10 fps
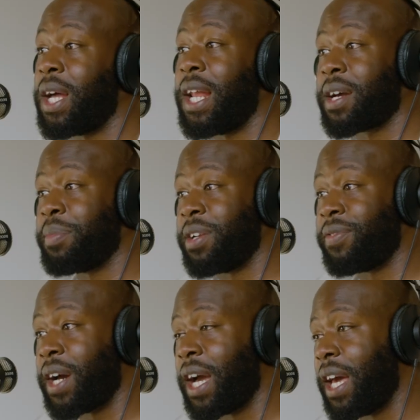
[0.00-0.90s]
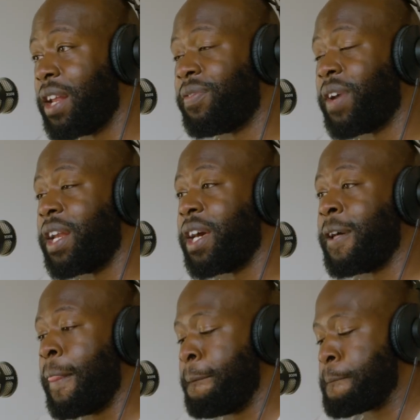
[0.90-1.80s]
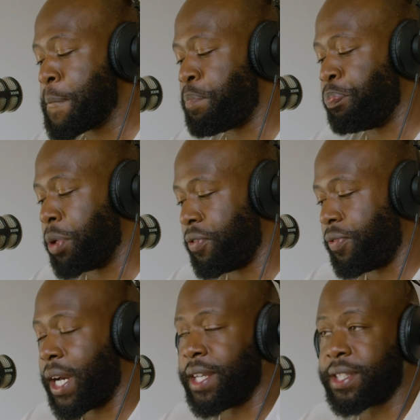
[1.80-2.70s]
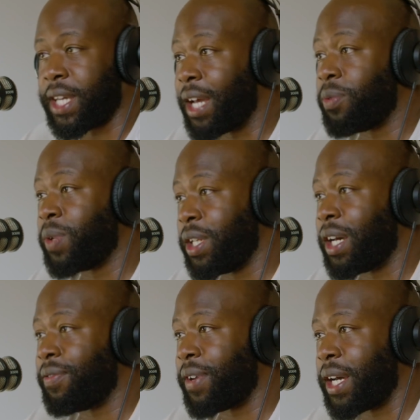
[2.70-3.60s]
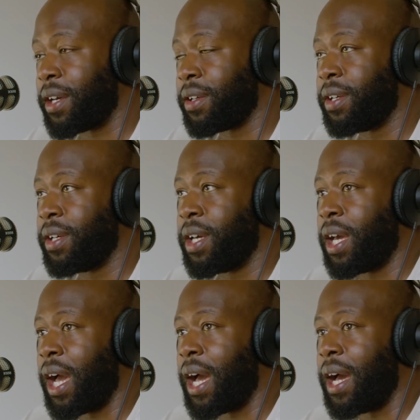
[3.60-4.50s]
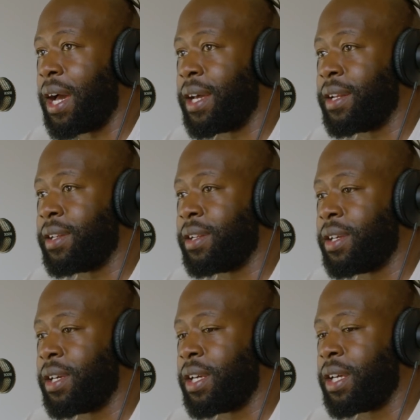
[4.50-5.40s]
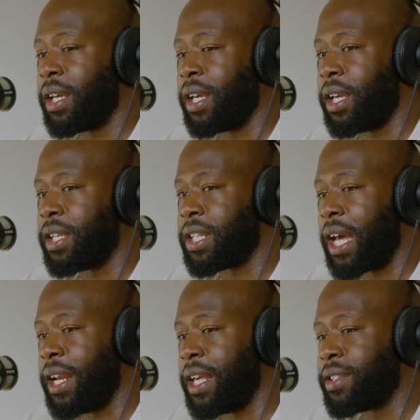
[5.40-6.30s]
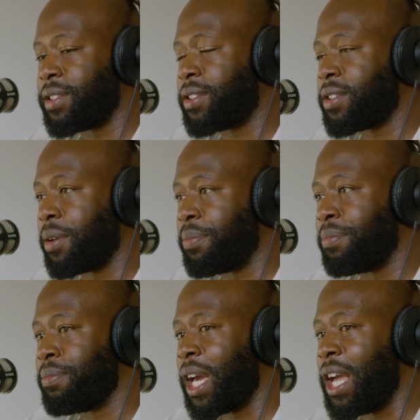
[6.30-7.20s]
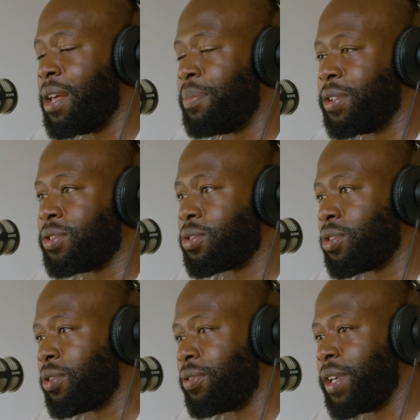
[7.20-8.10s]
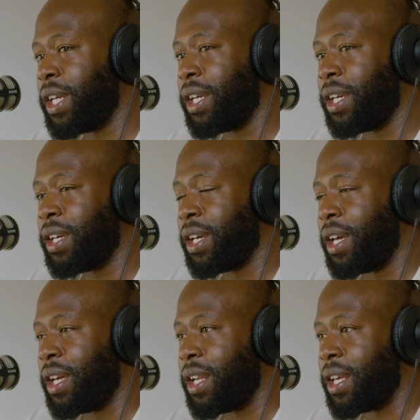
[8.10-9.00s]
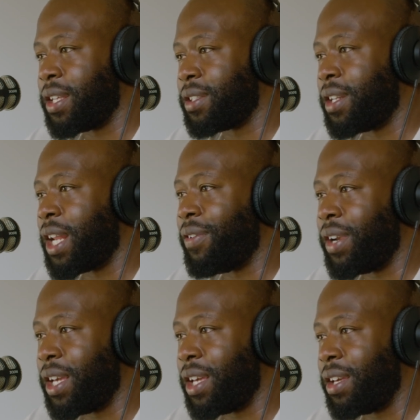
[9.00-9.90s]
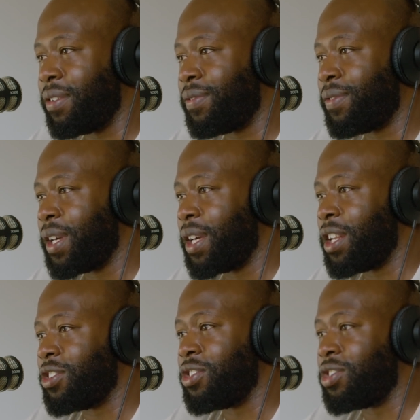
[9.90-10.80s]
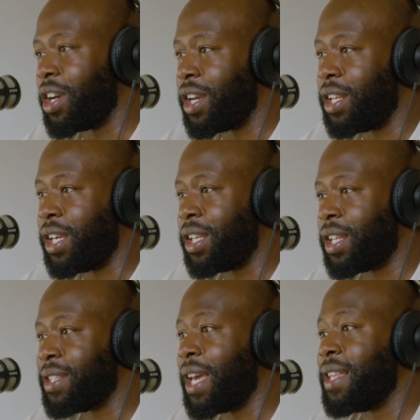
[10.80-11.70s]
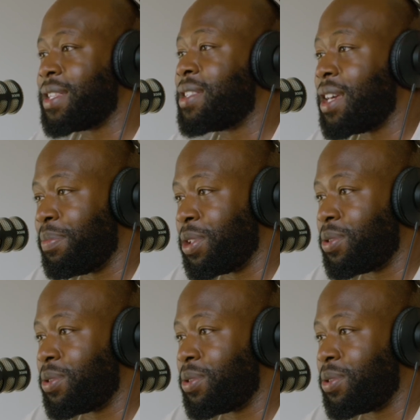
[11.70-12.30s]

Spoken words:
like about the fight. I like the fact that both fighters can win that fight. And it's like there's some element story, there's a narrative, there's a journey, there's entertainment